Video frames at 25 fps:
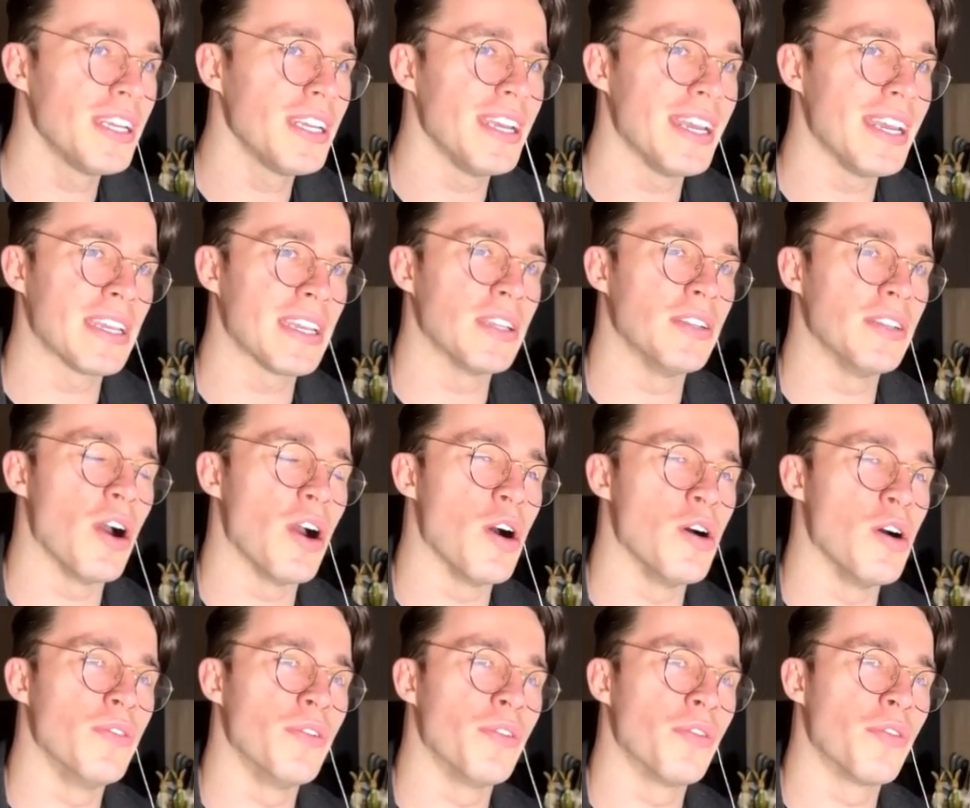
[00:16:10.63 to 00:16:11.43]
It can
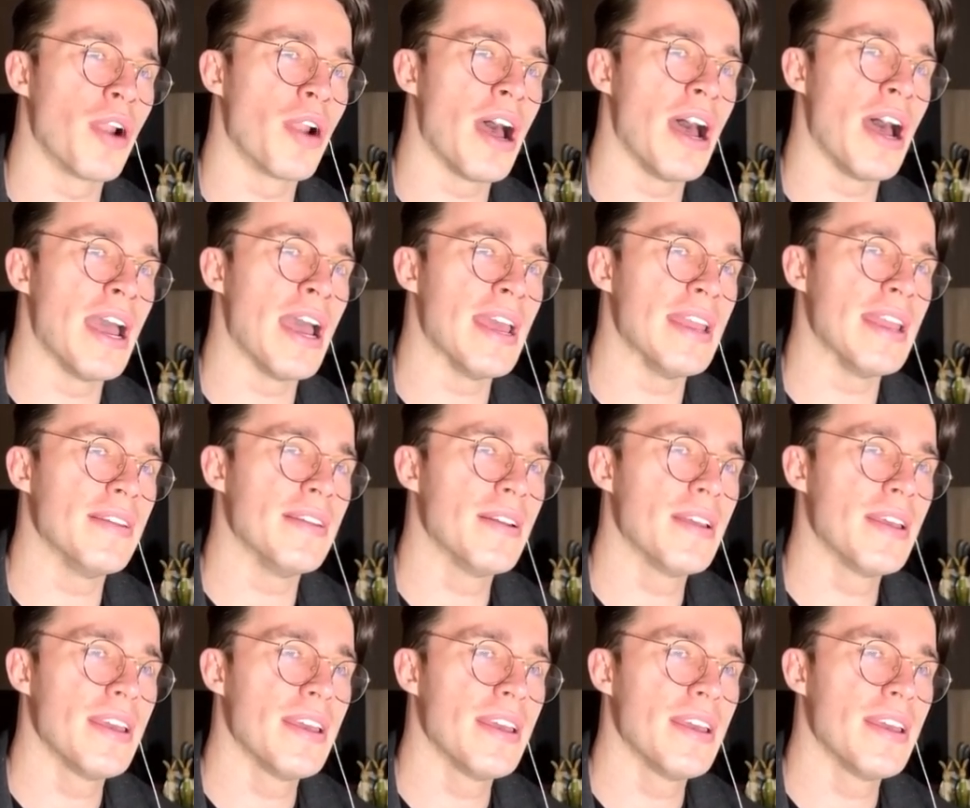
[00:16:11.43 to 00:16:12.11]
override